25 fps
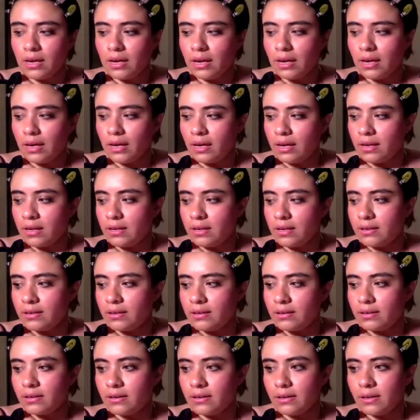
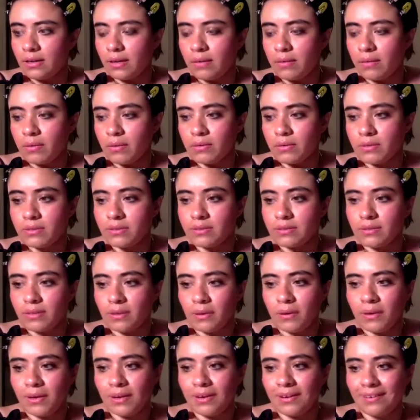And I mean, what's
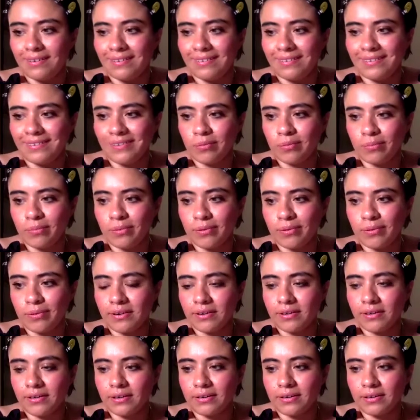going on in the
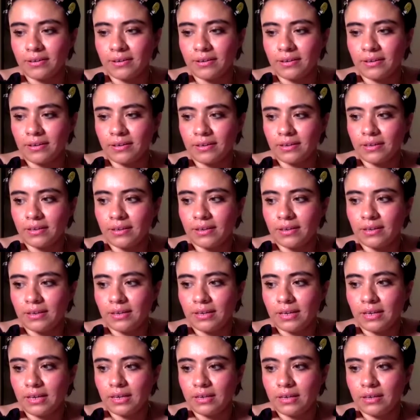border
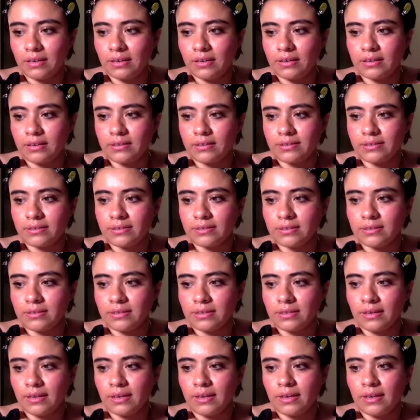is,
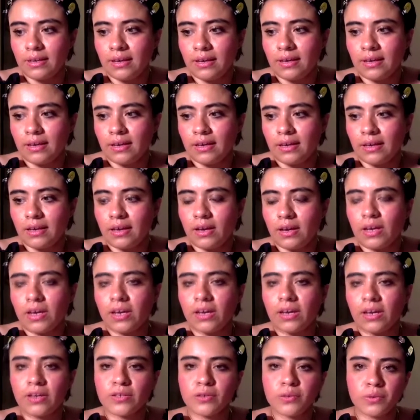
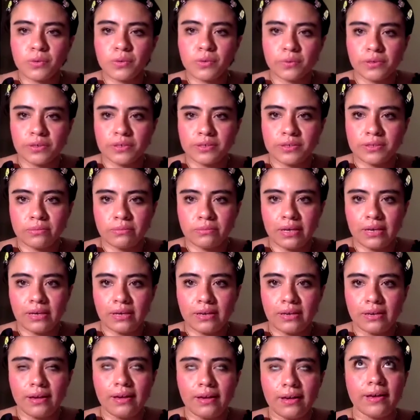here's what worries
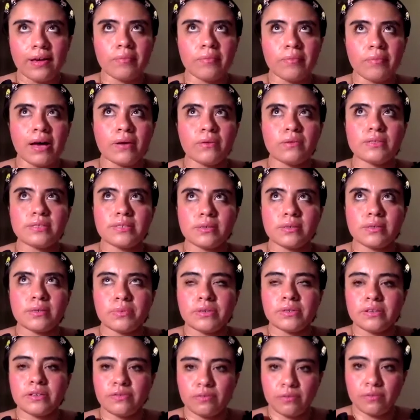me. I was
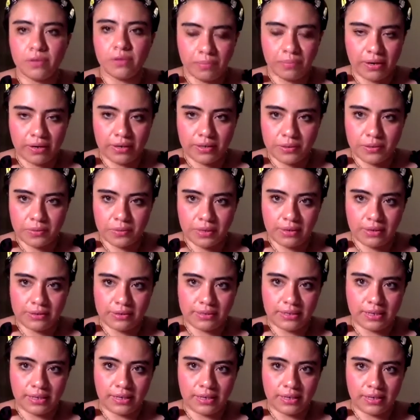separated from my parents when I was
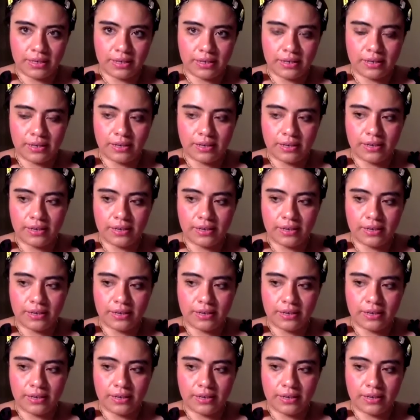a kid.